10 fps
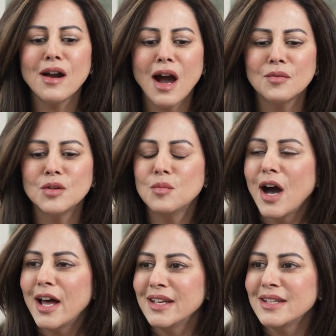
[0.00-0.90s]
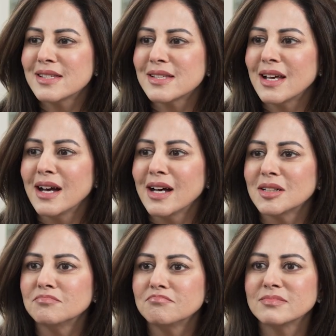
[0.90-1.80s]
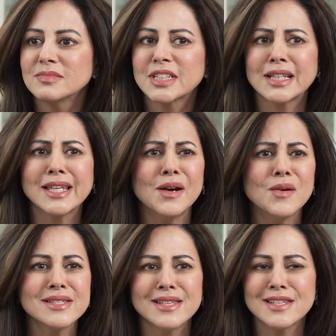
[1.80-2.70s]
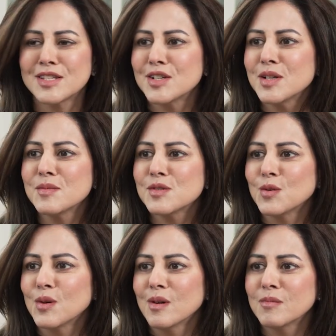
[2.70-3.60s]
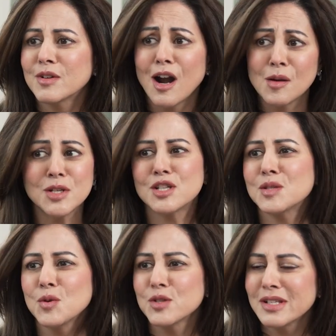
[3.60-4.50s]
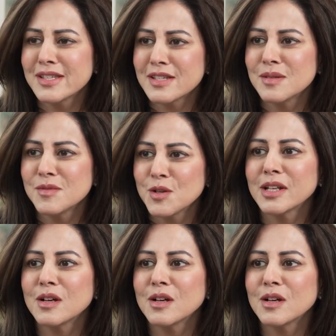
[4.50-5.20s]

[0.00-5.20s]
our body's clearance systems or garbage disposal systems, you can